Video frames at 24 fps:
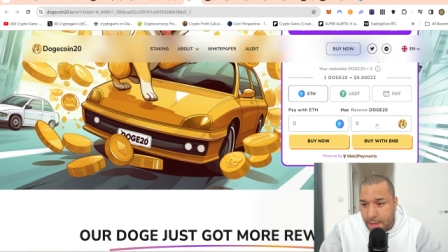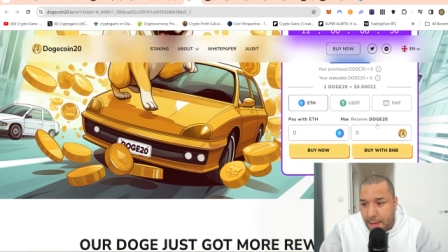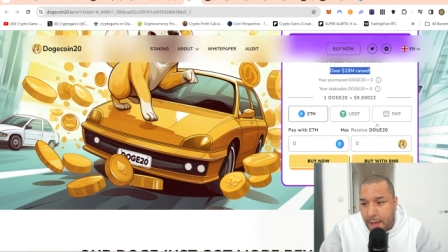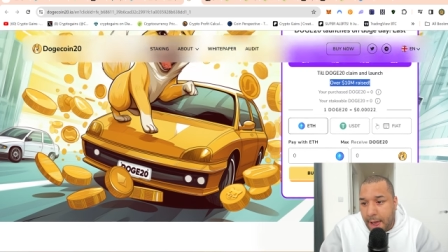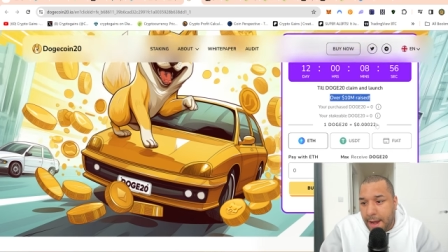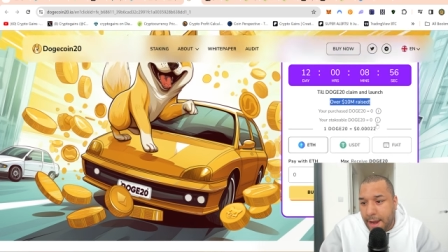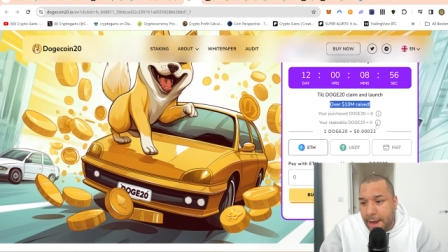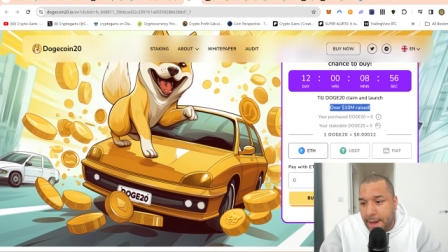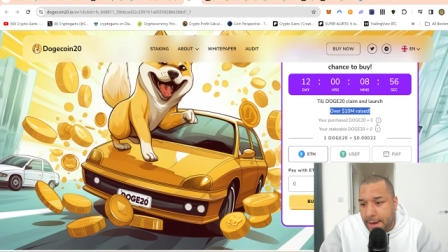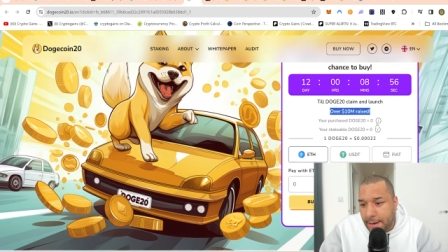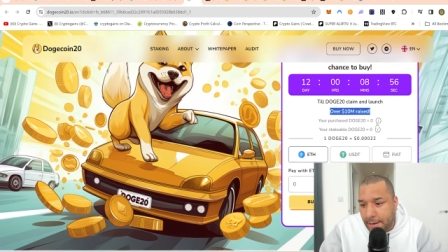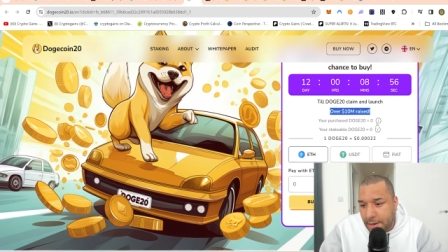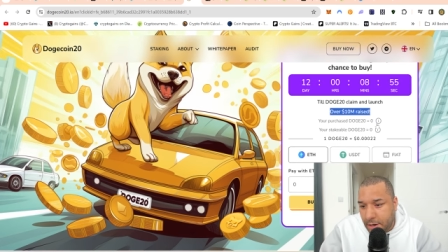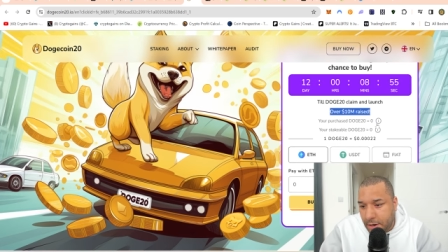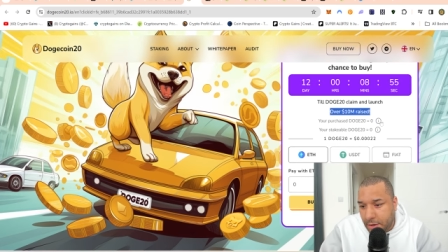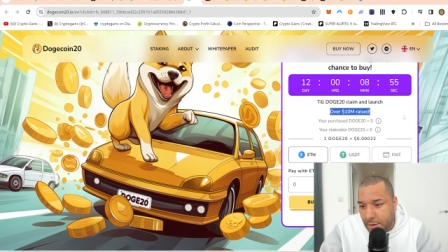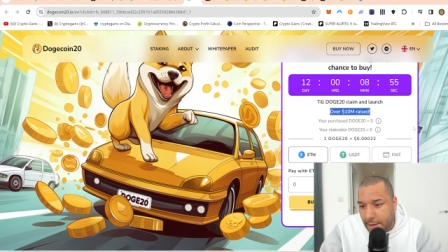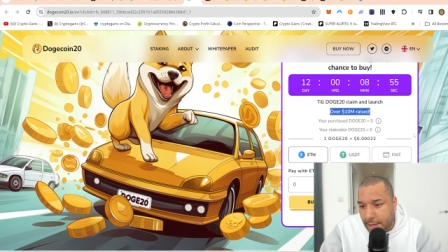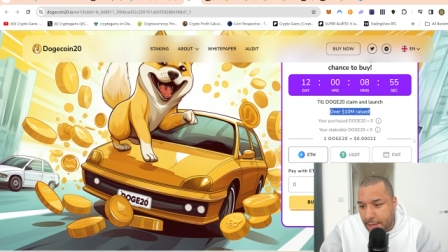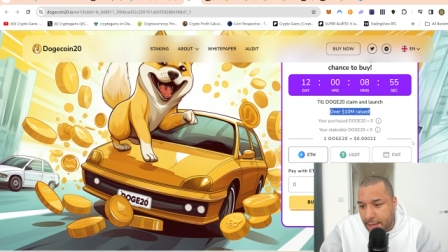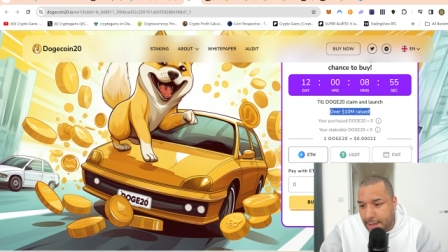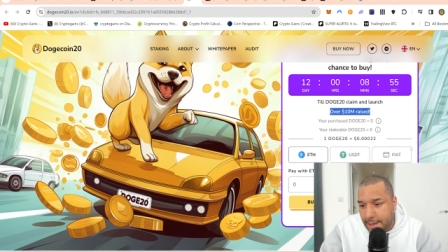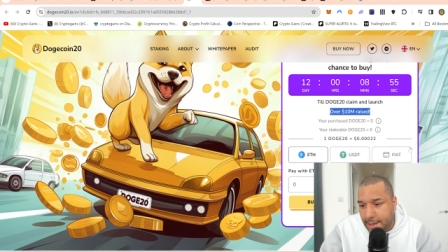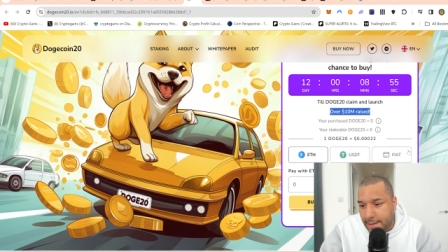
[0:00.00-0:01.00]
And then, you
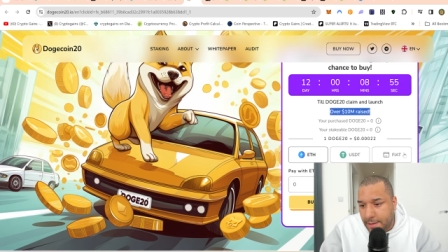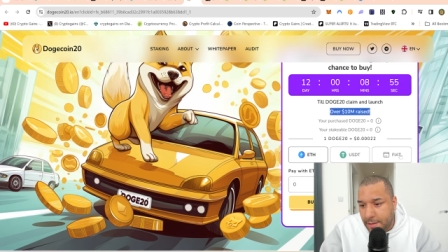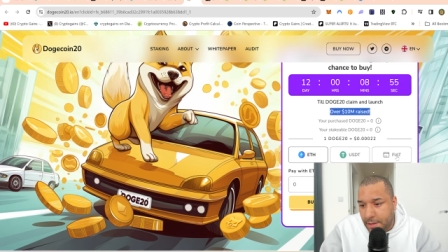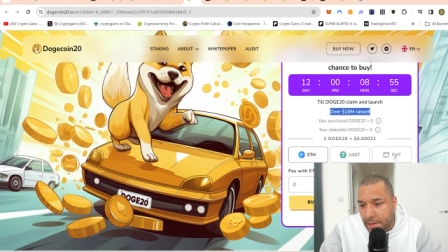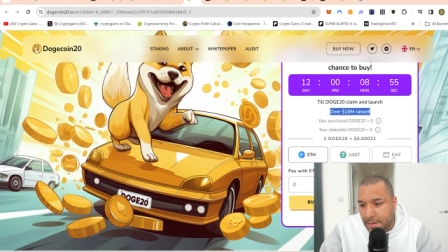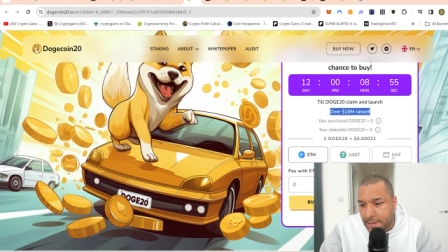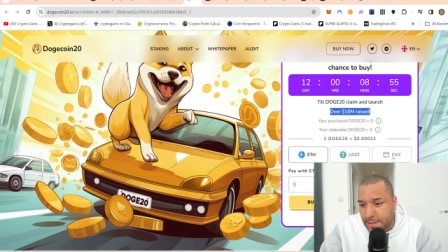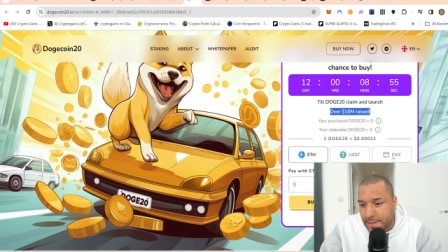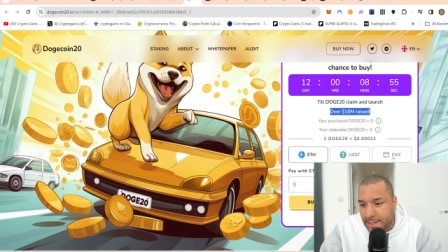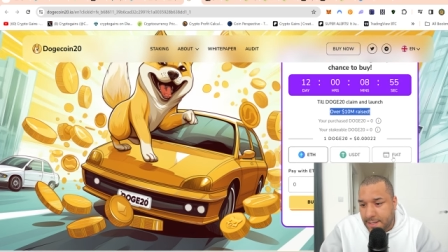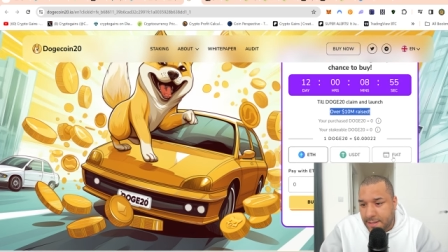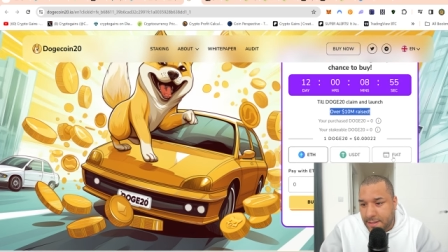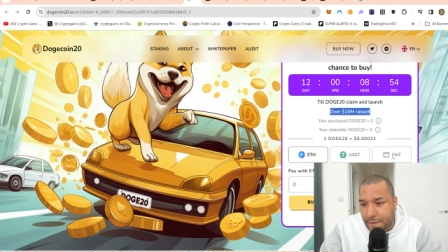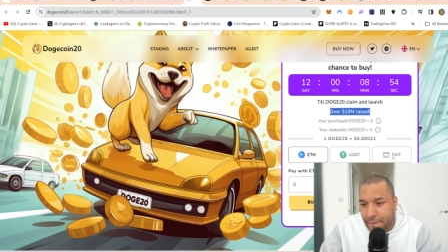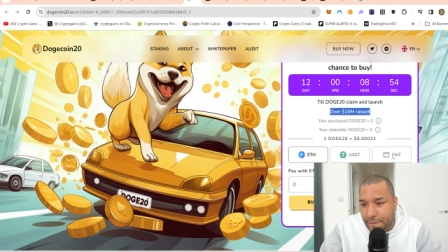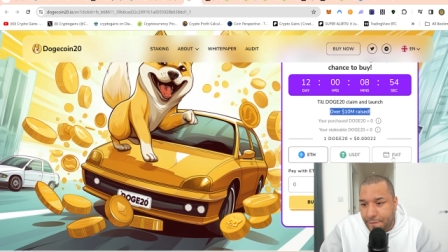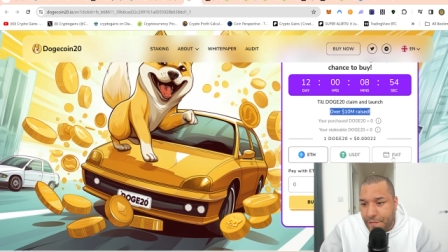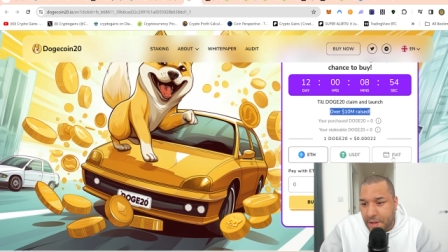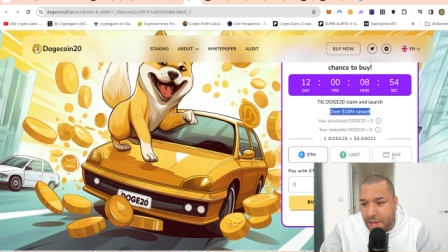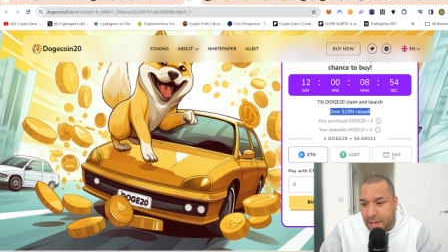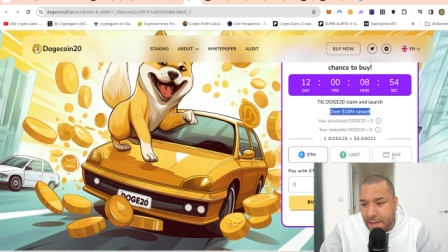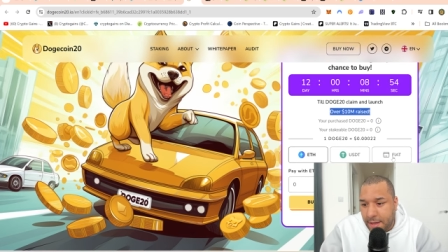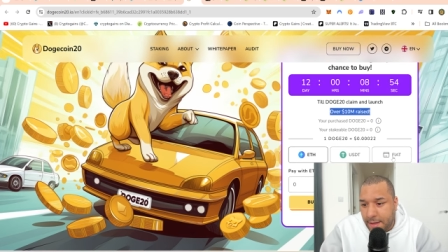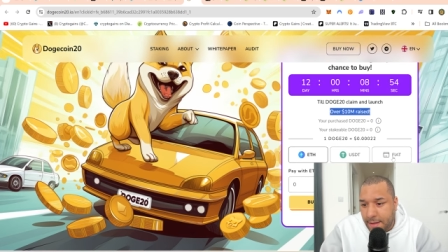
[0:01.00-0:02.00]
know, here you can says a
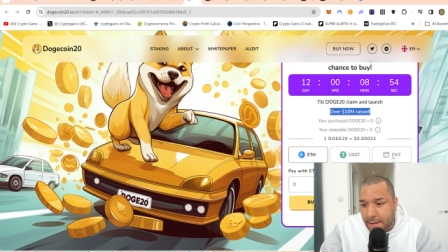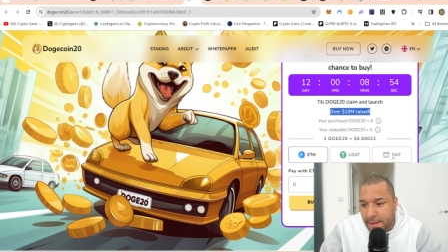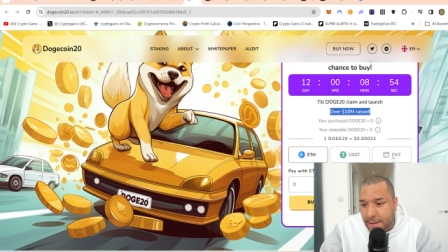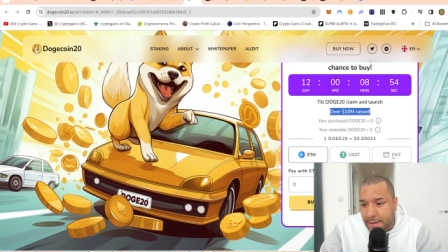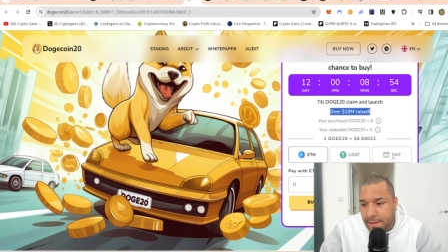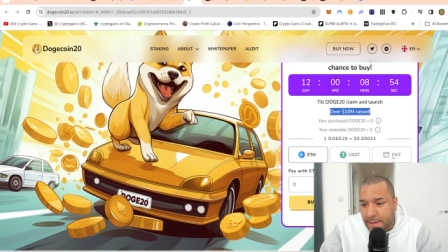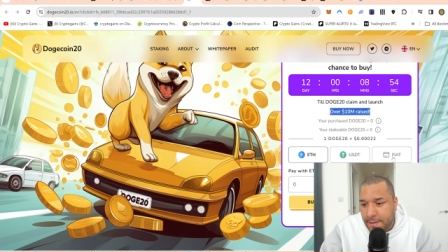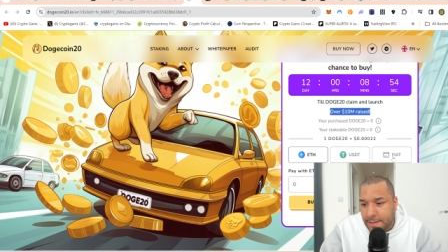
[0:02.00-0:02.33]
fiat,